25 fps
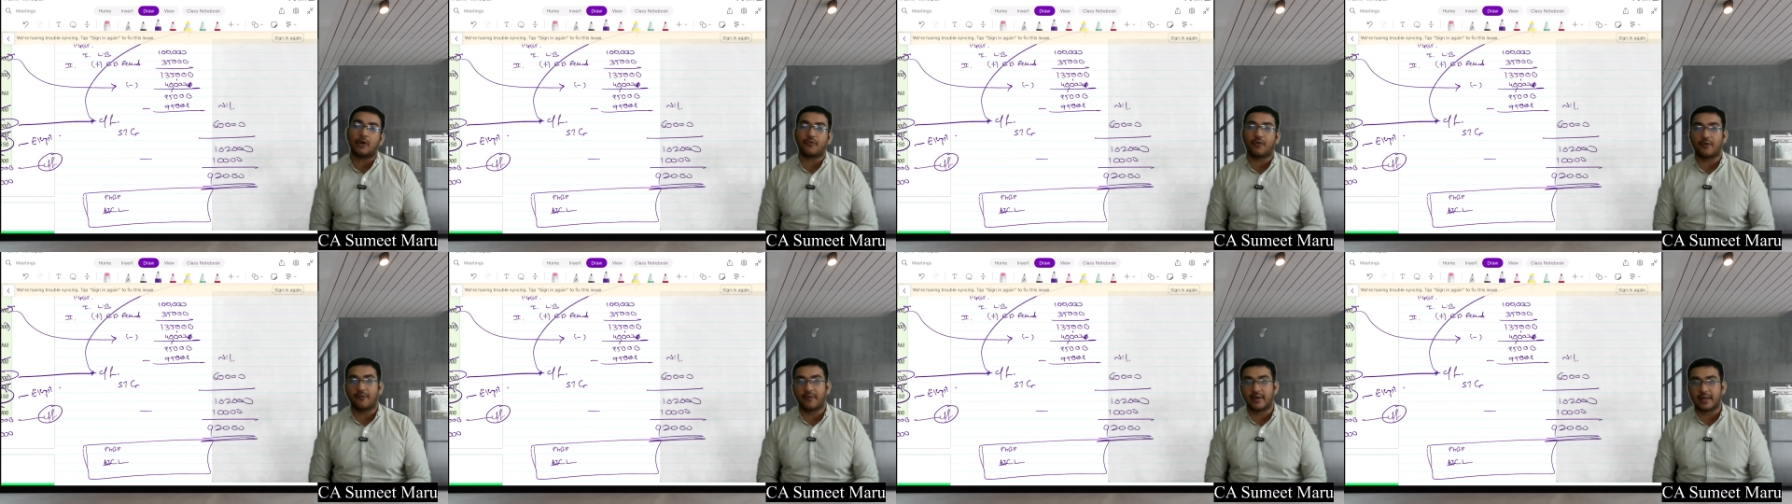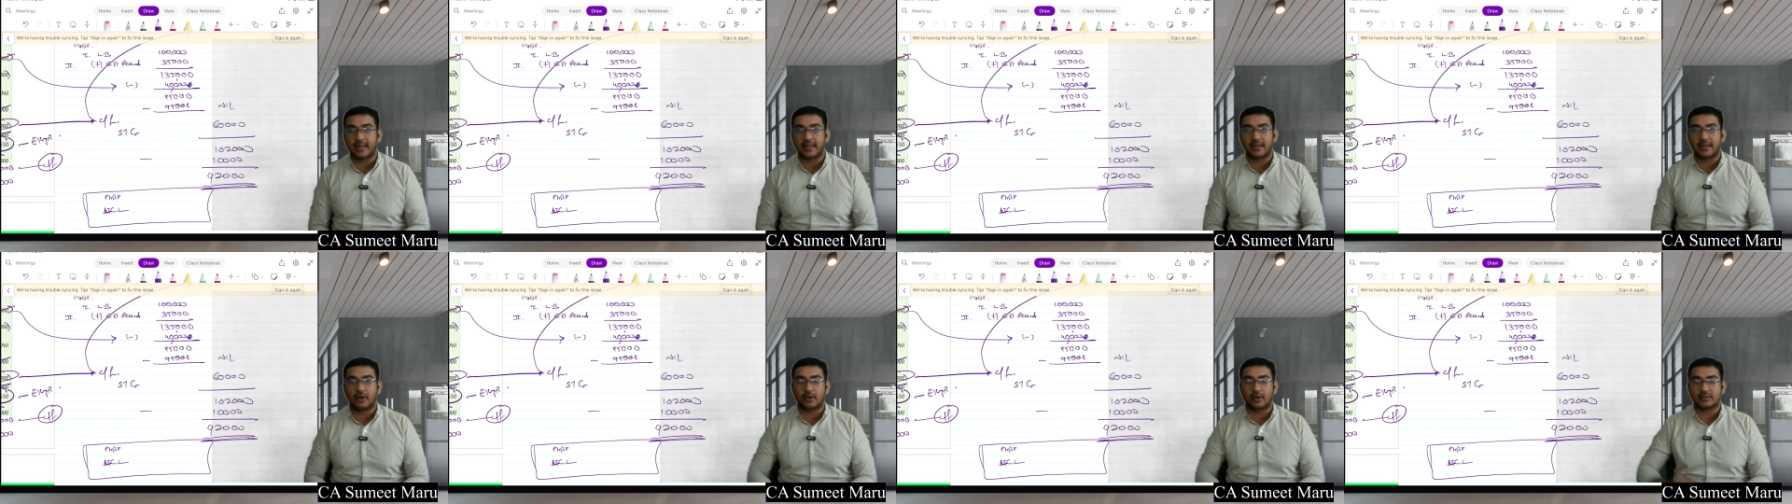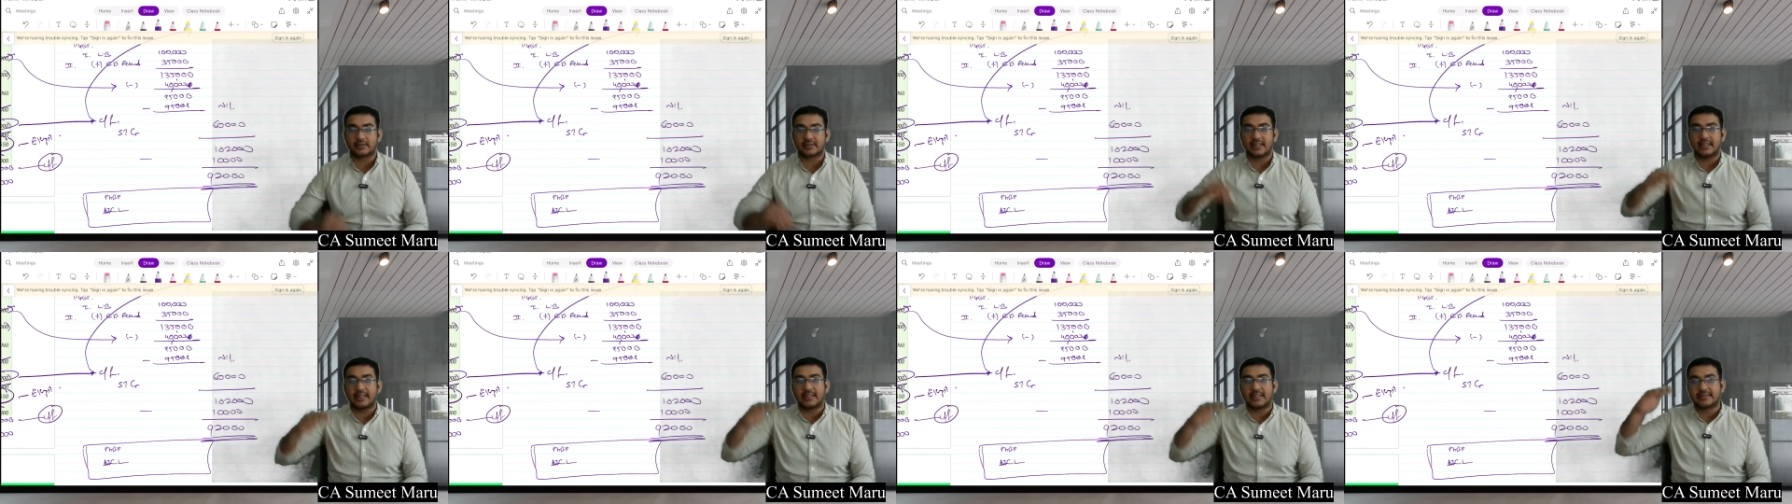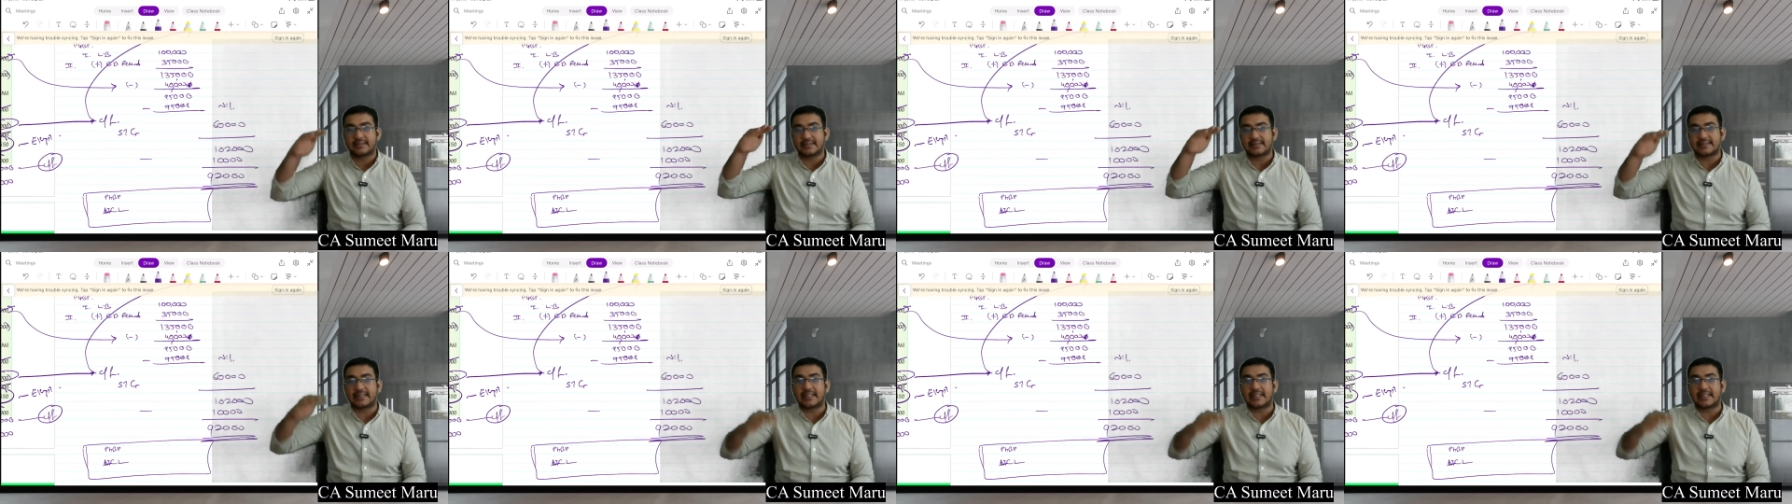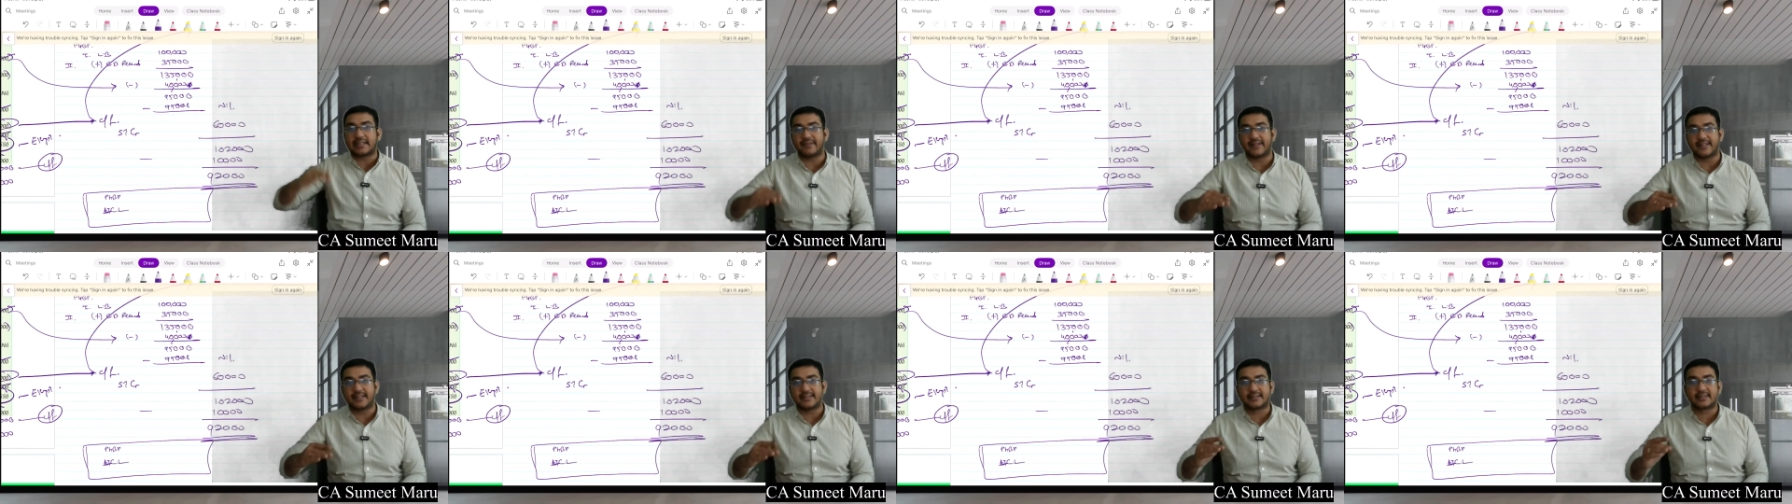forwarded loss. It's a
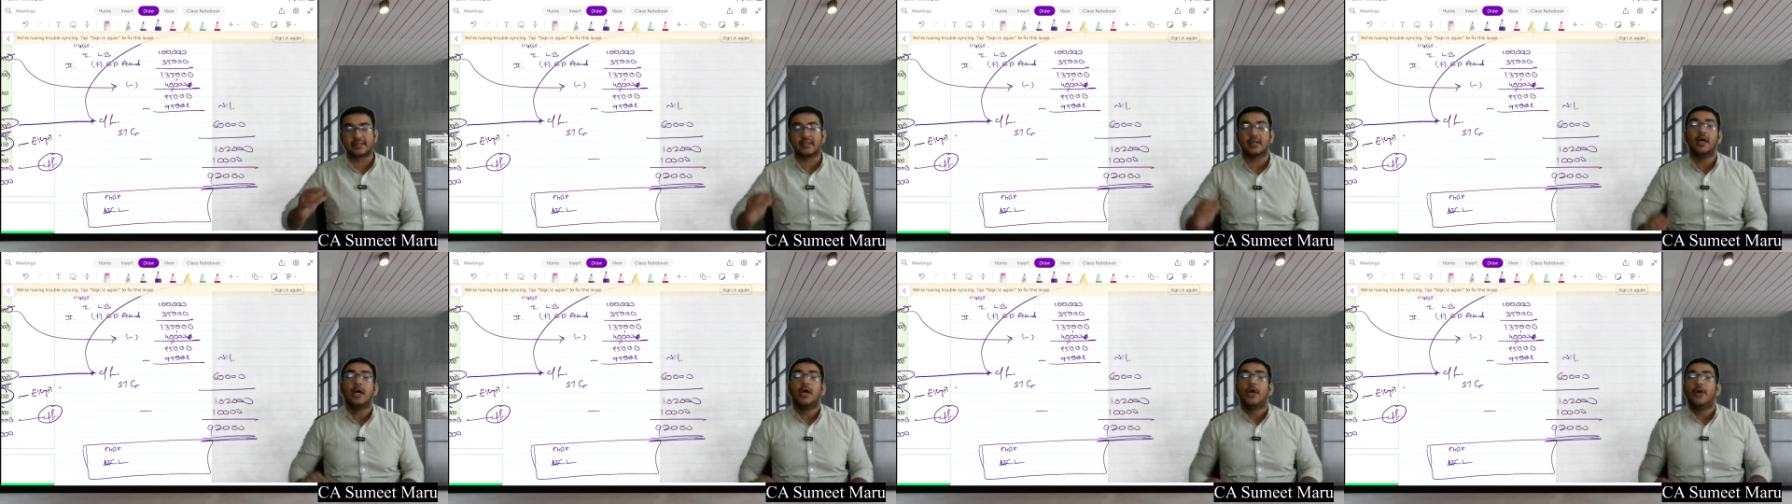sequence.